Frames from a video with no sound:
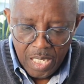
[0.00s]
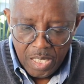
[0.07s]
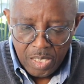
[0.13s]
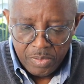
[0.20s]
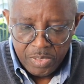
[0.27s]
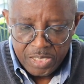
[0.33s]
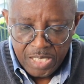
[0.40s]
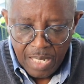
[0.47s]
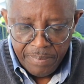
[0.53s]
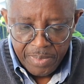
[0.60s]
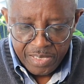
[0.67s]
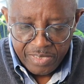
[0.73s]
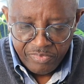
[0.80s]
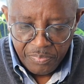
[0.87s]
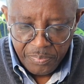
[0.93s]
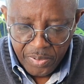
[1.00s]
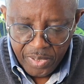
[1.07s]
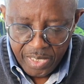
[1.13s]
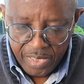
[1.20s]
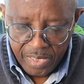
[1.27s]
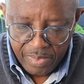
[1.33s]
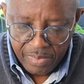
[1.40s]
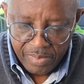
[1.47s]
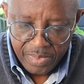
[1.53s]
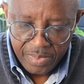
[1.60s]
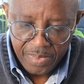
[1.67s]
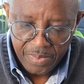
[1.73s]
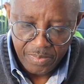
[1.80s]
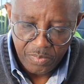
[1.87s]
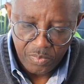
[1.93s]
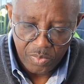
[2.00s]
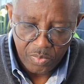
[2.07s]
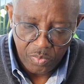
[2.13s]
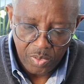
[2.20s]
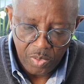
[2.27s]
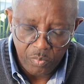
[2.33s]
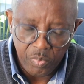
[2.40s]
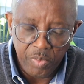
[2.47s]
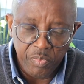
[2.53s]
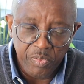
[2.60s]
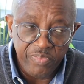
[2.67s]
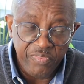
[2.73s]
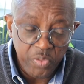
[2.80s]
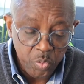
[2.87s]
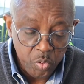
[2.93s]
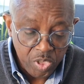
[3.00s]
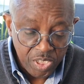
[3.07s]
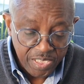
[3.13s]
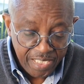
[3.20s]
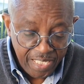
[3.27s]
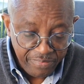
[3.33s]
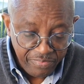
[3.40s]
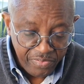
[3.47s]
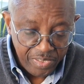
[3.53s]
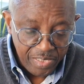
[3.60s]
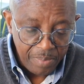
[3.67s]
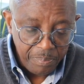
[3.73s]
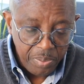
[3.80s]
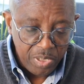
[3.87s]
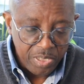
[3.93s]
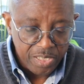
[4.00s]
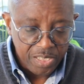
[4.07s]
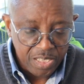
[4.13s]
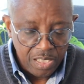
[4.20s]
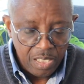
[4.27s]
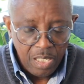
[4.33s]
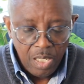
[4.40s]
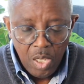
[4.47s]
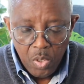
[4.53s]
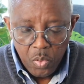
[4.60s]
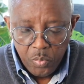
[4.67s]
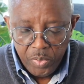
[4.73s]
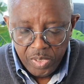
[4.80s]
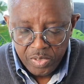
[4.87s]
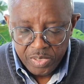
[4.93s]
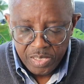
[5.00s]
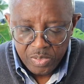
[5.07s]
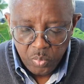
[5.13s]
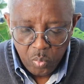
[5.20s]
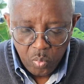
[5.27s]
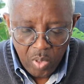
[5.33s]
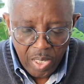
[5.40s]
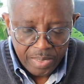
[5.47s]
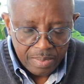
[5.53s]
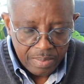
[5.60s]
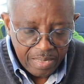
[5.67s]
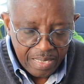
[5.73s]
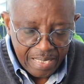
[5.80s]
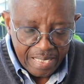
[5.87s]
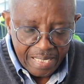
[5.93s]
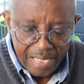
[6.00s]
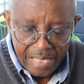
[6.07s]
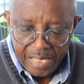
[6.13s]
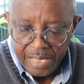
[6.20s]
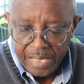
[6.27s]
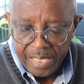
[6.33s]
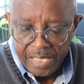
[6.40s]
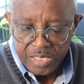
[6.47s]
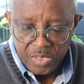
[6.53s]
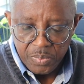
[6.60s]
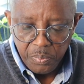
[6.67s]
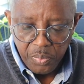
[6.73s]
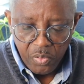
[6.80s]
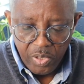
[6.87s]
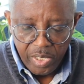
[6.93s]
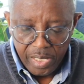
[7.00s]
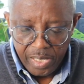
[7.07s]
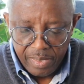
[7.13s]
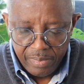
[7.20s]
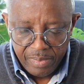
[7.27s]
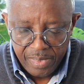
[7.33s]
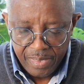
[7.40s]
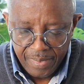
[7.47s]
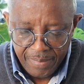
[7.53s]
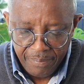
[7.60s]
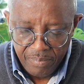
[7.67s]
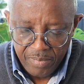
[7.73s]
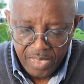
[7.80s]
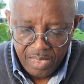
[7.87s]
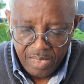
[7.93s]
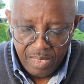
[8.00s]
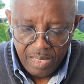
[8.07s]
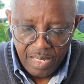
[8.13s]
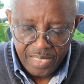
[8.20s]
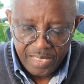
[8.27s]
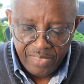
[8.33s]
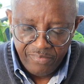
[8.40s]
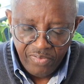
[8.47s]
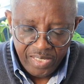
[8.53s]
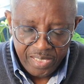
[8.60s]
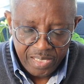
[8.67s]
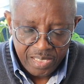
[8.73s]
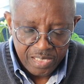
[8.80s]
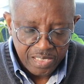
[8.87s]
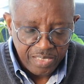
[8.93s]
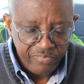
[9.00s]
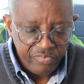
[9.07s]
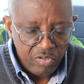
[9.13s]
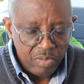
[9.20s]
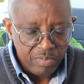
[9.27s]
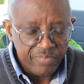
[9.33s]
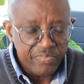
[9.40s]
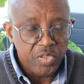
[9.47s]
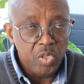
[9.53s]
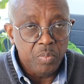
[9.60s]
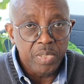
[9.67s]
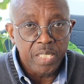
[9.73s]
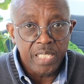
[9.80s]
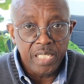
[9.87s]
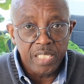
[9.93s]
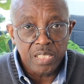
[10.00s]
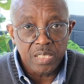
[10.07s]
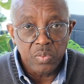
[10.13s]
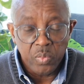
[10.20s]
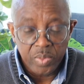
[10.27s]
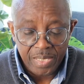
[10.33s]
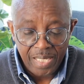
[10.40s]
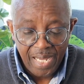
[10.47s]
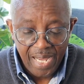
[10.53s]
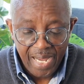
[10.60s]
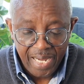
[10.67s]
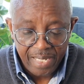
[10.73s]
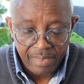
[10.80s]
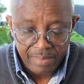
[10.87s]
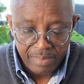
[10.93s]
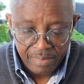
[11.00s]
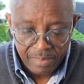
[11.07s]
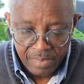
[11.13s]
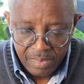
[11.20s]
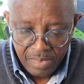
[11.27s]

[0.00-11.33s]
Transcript: Now, the topic of prayer, we reviewed several points. We looked at what is prayer and defined it as a form of communication with a higher